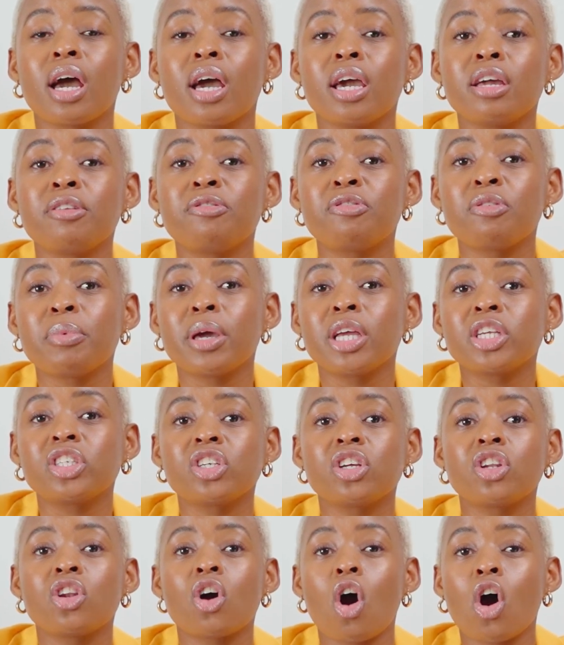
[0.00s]

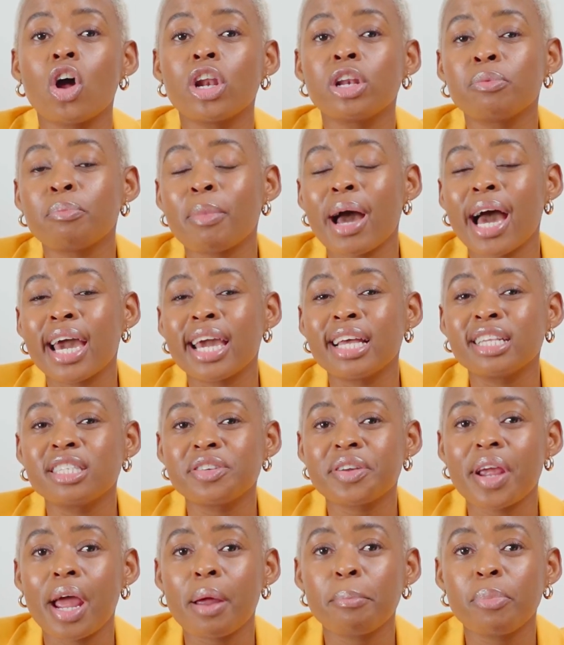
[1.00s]
information on my
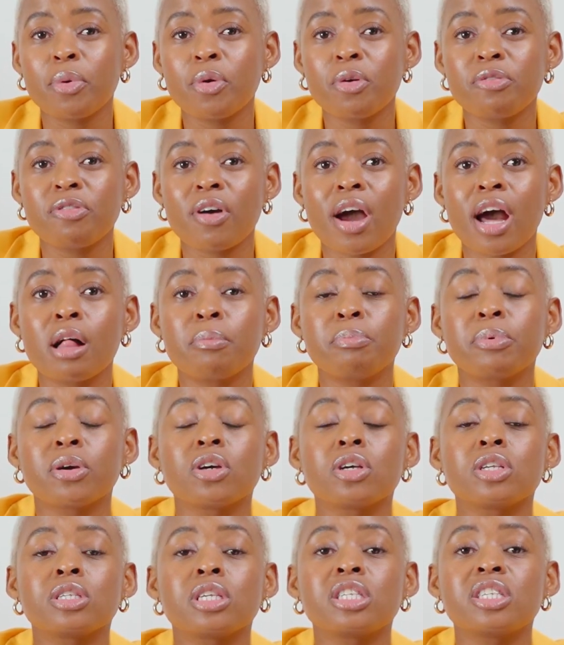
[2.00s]
Instagram profile
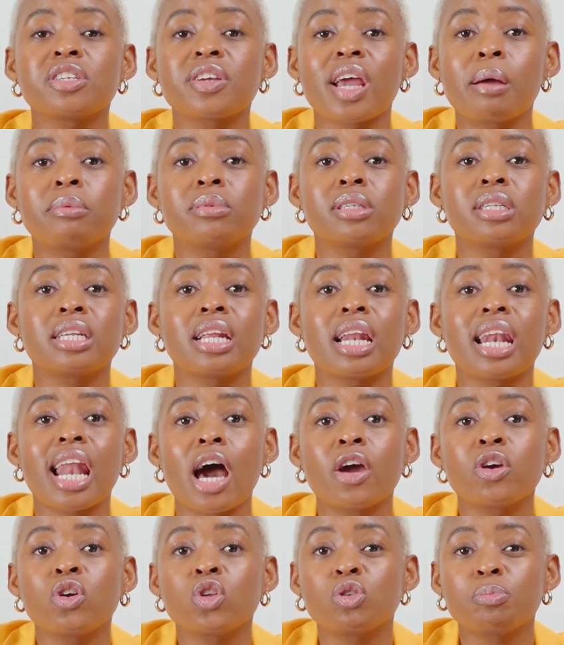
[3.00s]
because Instagram didn't
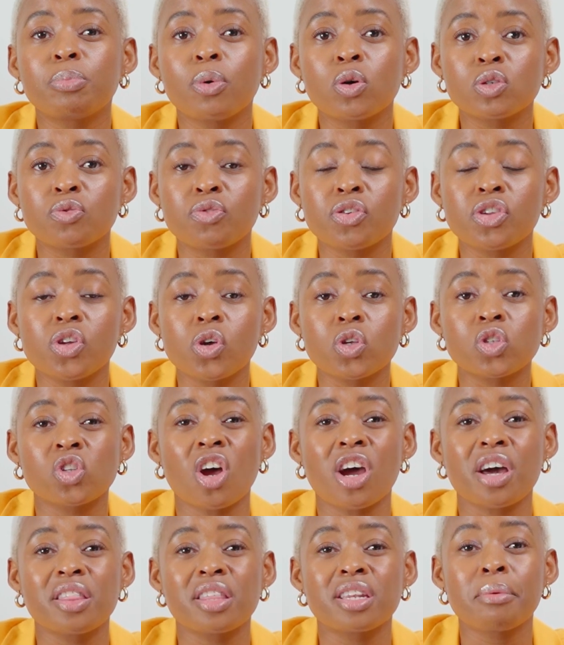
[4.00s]
allow you to post videos
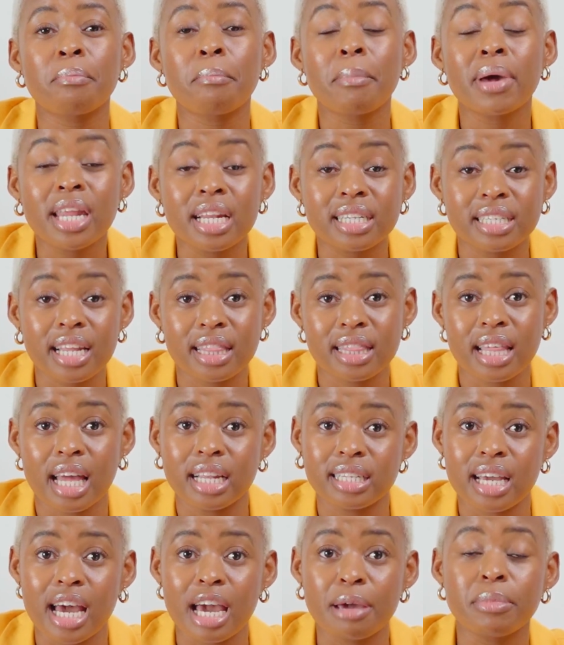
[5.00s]
longer than a minute at
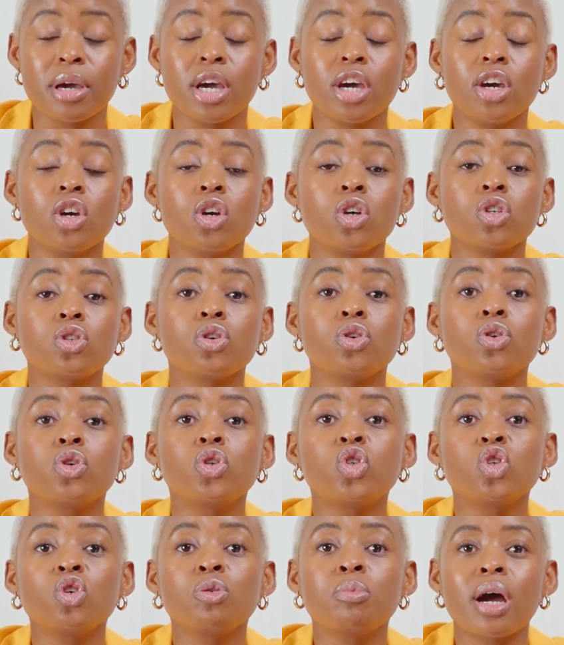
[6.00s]
that time. So
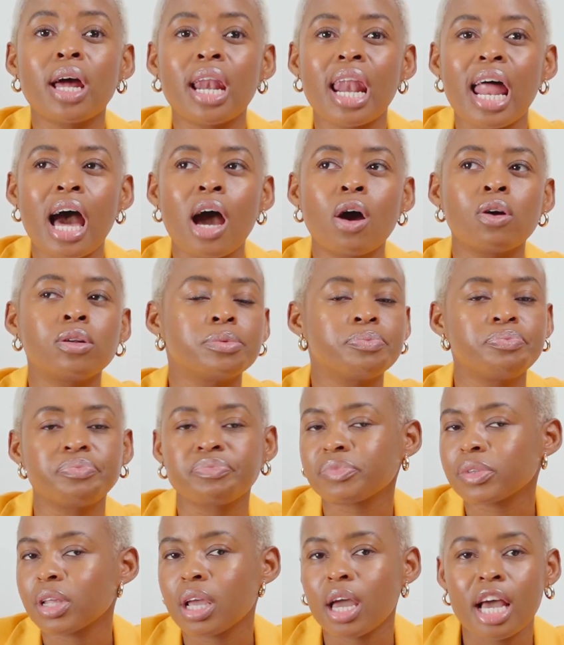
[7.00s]
YouTube allowed
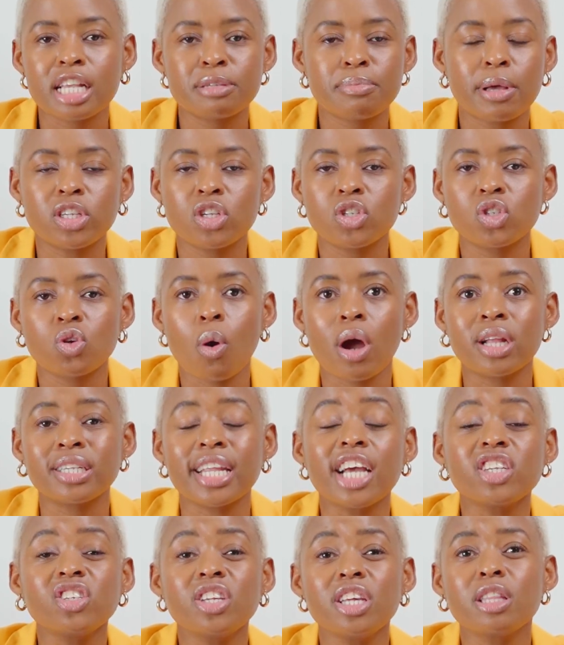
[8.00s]
as much as you want.
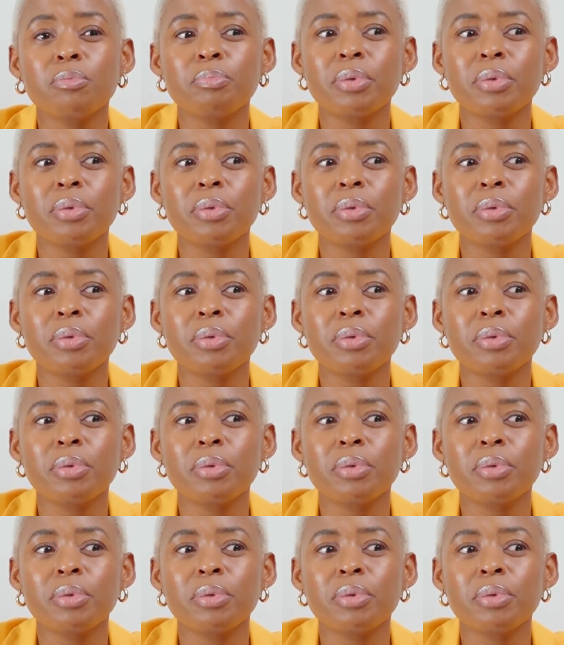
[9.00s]
Actually, in the